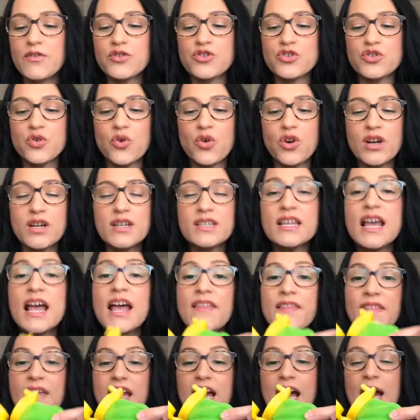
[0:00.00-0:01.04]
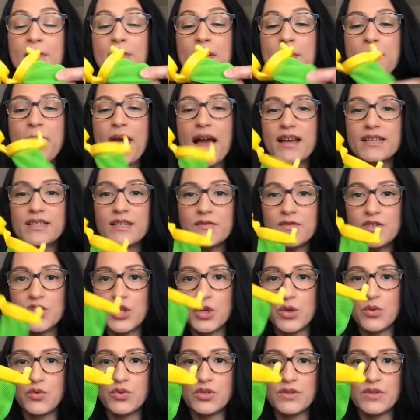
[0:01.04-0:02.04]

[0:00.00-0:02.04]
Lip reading: stores. They come in packs of 2s.